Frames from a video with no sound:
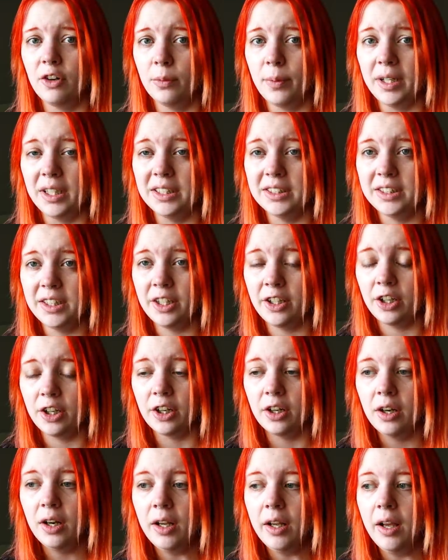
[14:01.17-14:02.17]
for everybody's
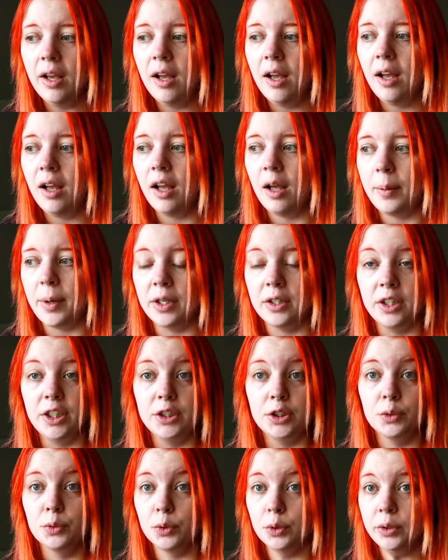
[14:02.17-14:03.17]
dinner. Apparently
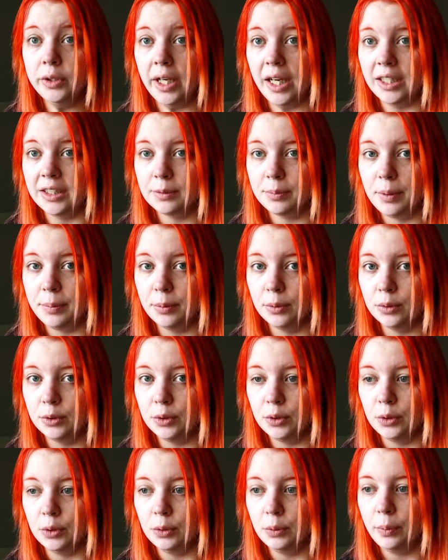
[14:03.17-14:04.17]
it's rude to ask people
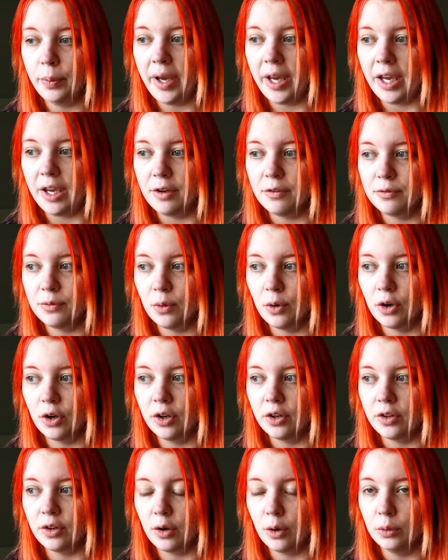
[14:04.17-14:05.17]
to pay
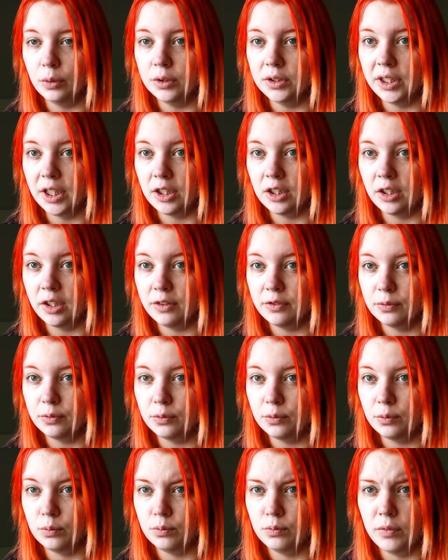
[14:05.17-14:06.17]
for their own dinner if
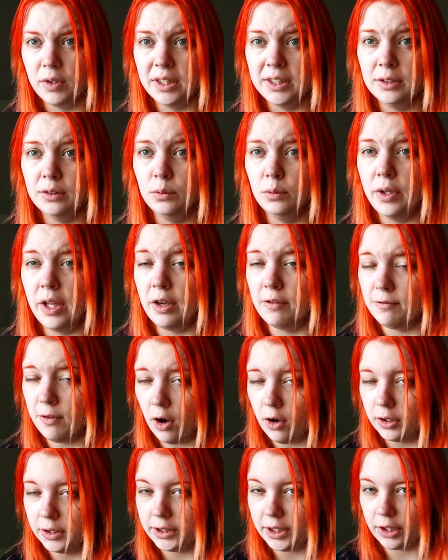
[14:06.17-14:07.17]
they
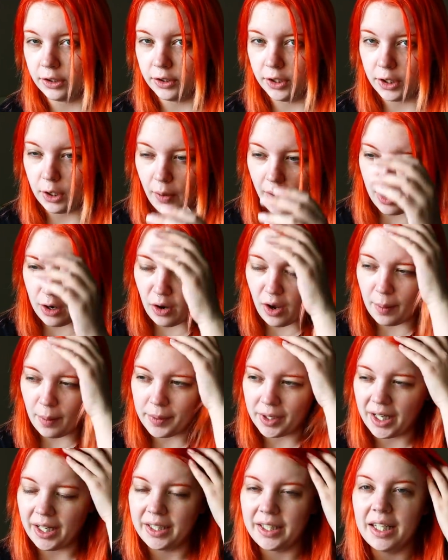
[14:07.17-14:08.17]
voluntarily go out. I
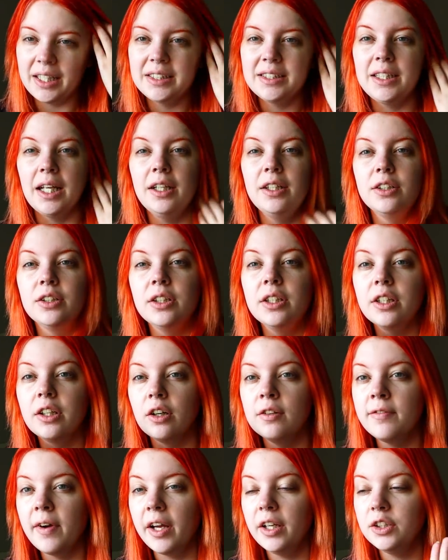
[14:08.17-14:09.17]
mean, I guess technically
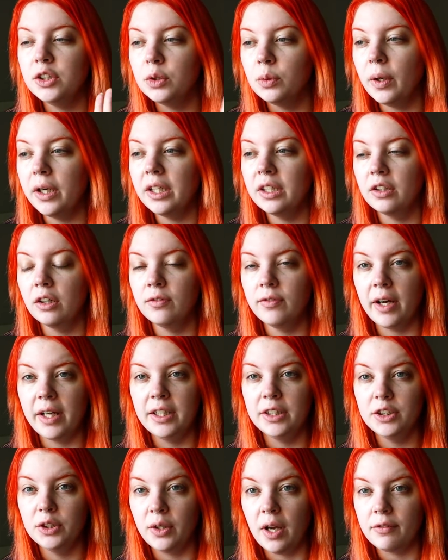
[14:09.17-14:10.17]
they're invited to a wedding, they're
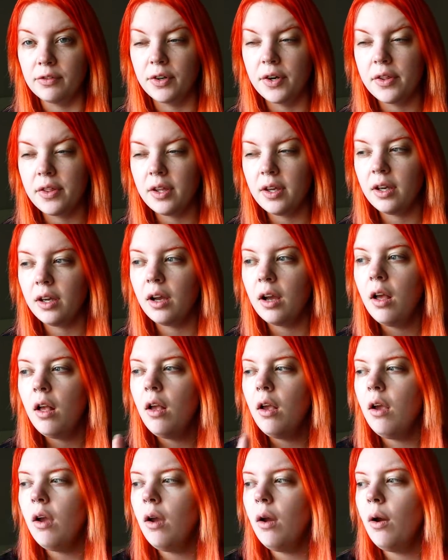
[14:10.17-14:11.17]
invited to everything.
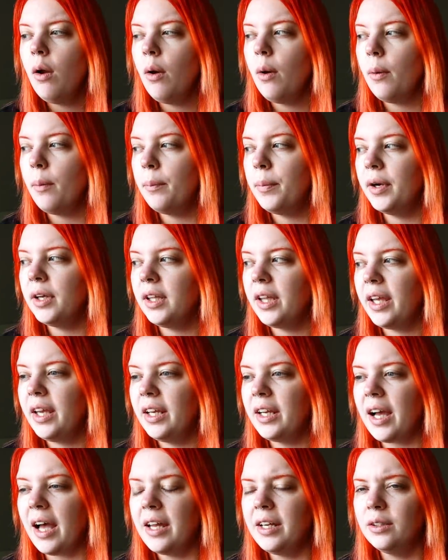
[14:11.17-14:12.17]
But
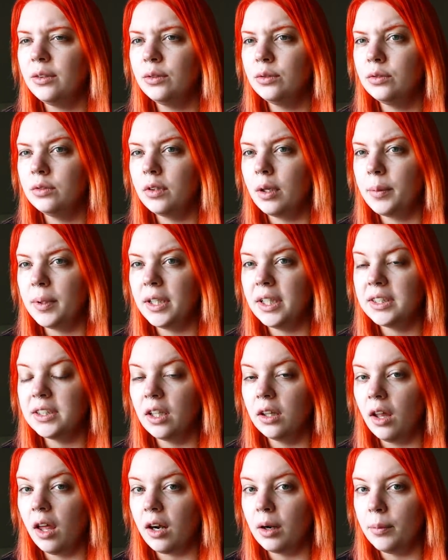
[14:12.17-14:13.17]
like, I mean, it's
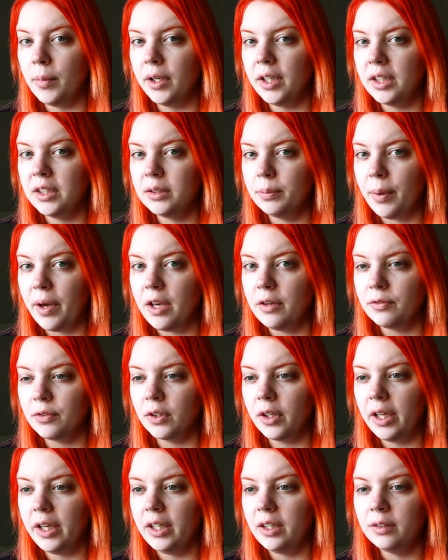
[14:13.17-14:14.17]
a lot of money to pay
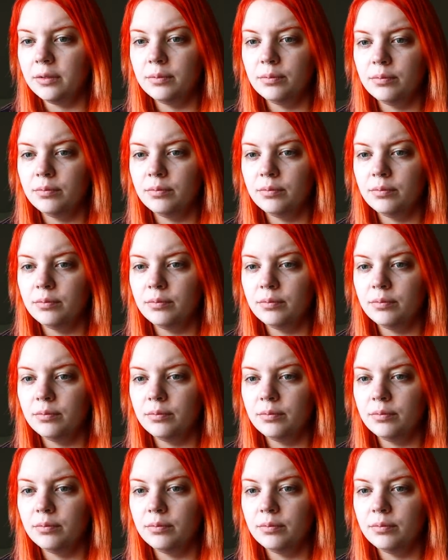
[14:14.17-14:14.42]
for like,